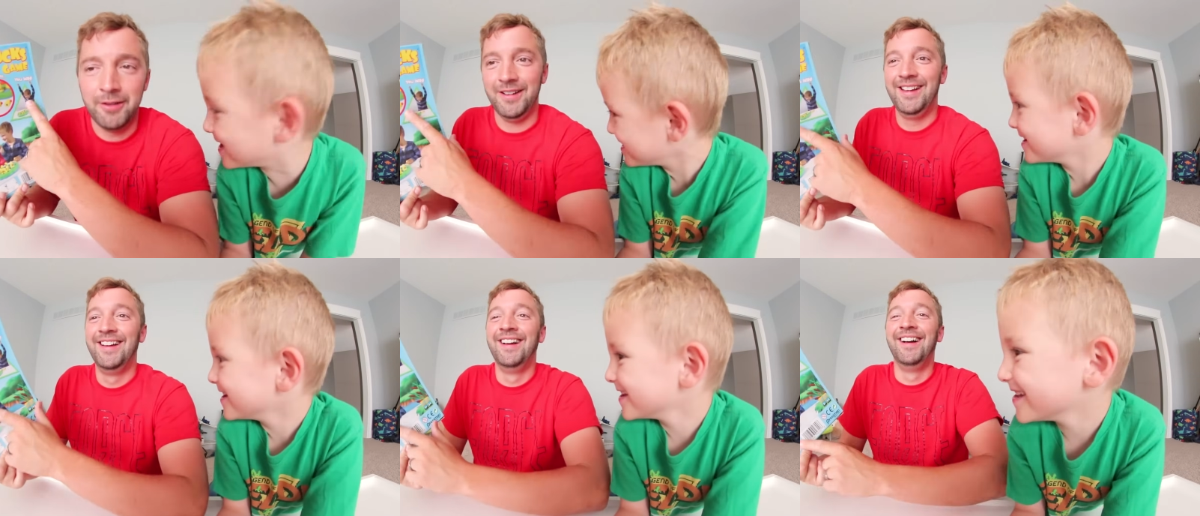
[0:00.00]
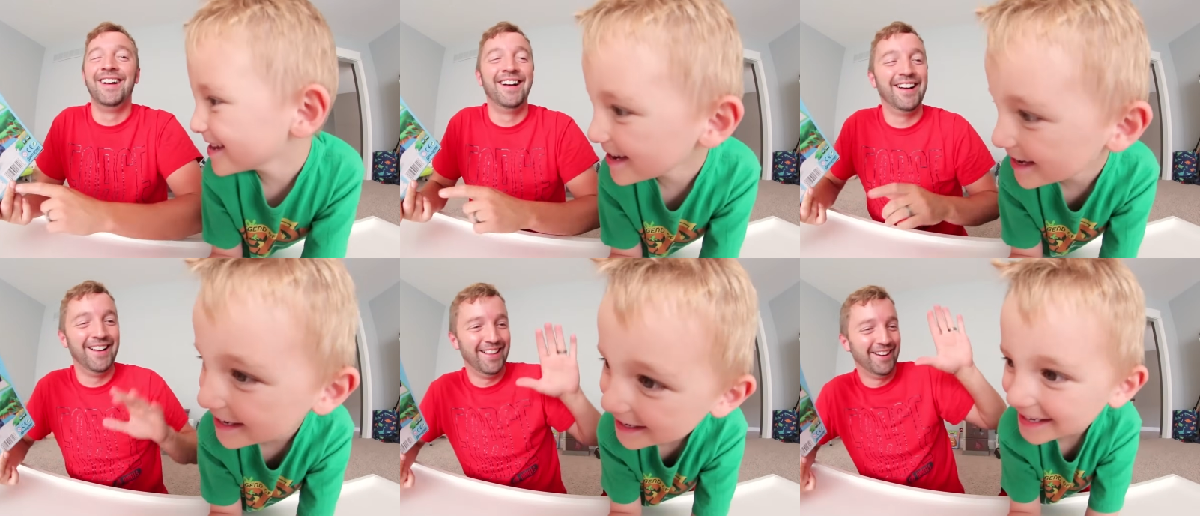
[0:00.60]

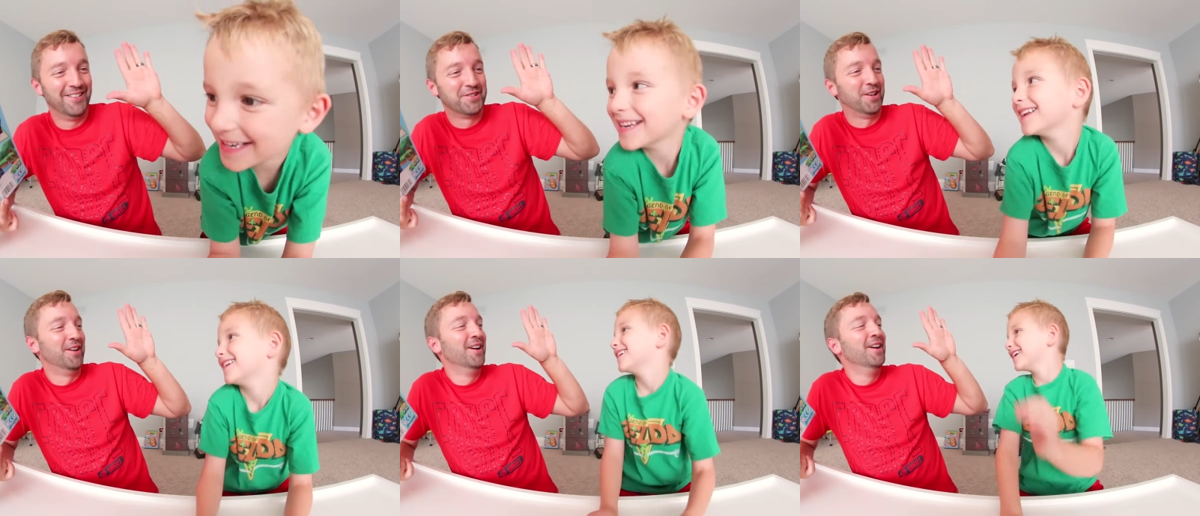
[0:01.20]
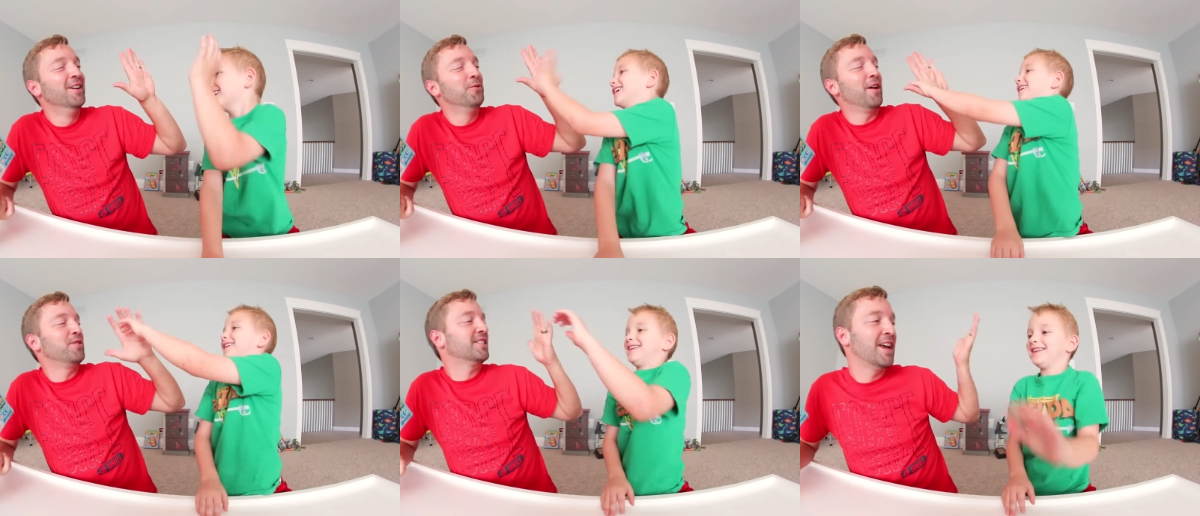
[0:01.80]
Speaker 1: That was good.
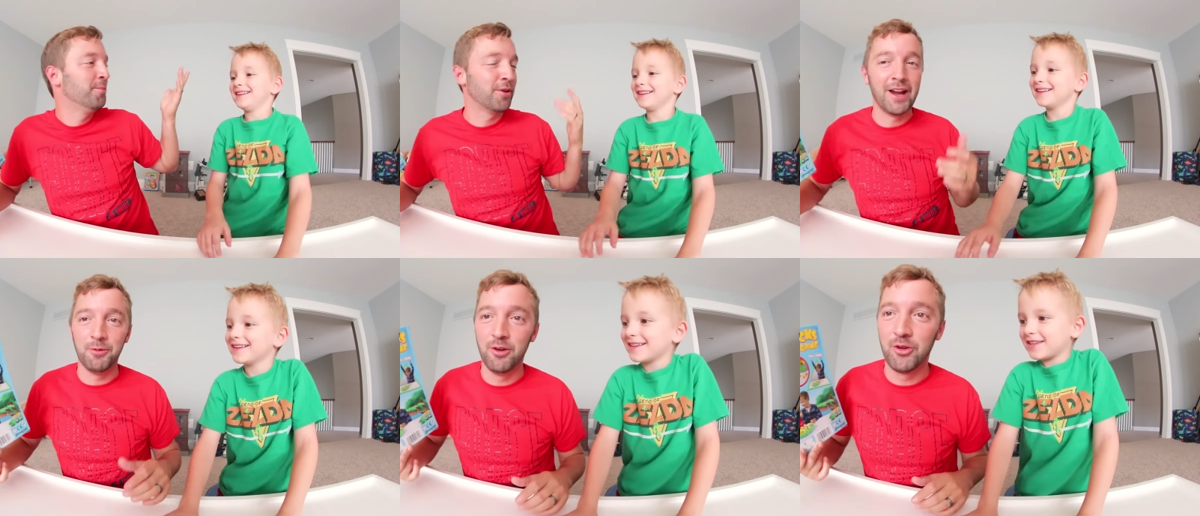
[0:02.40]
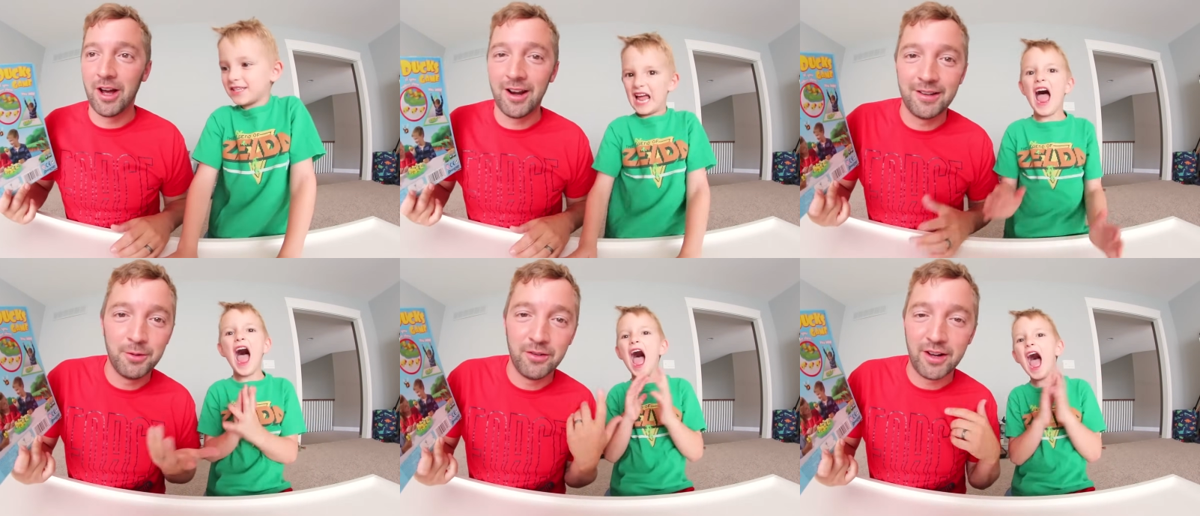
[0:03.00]
We have the same brain. We don't
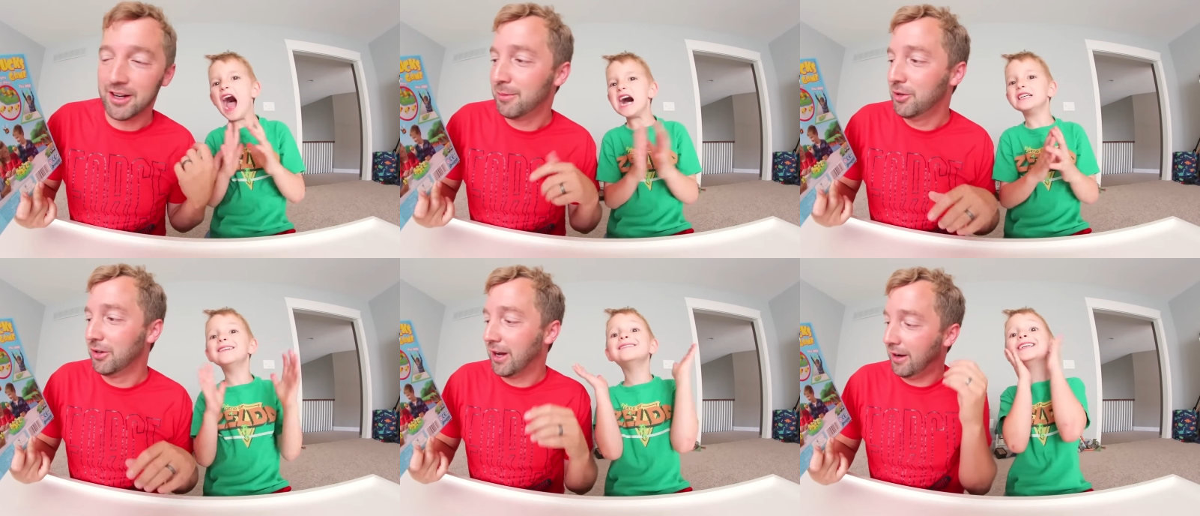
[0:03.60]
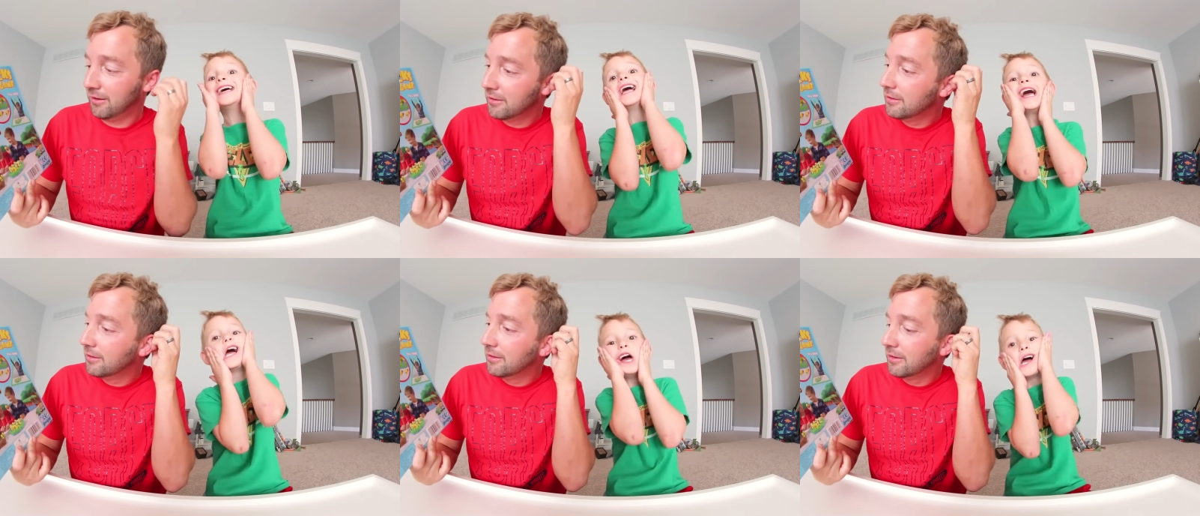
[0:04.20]
gotta communicate
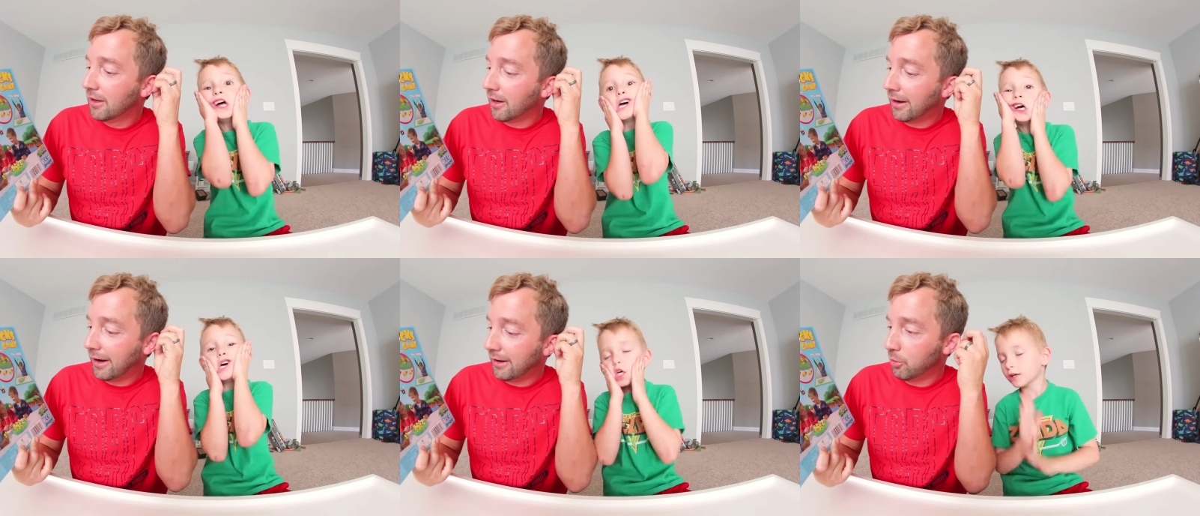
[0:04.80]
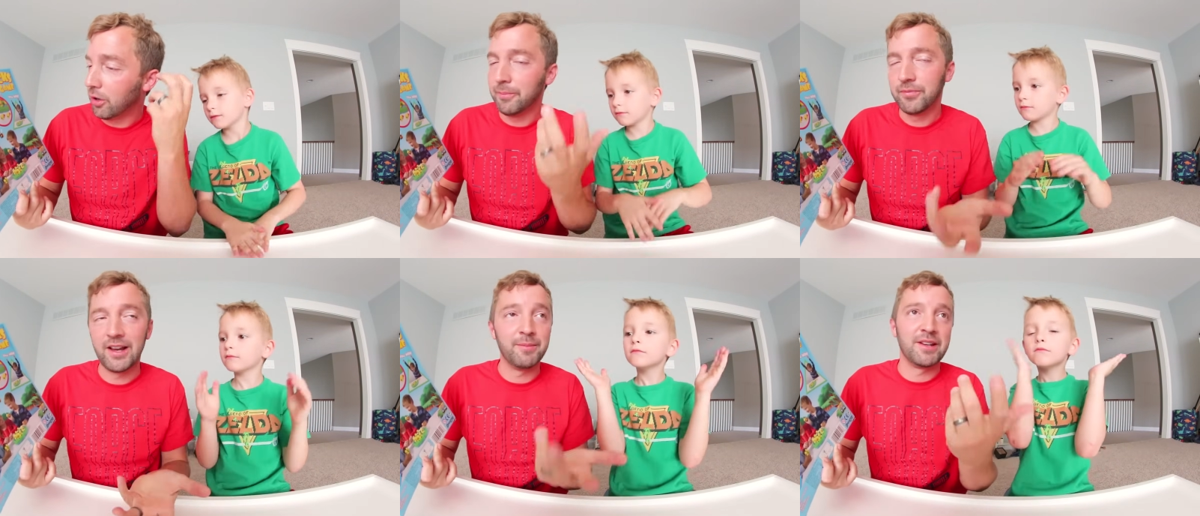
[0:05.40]
anymore.
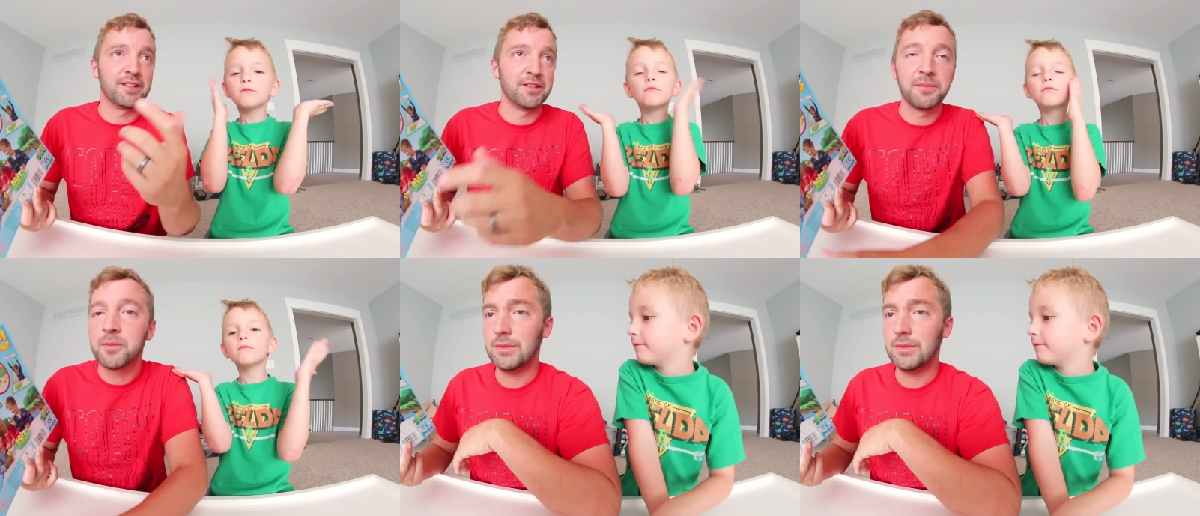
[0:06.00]
That doesn't make sense.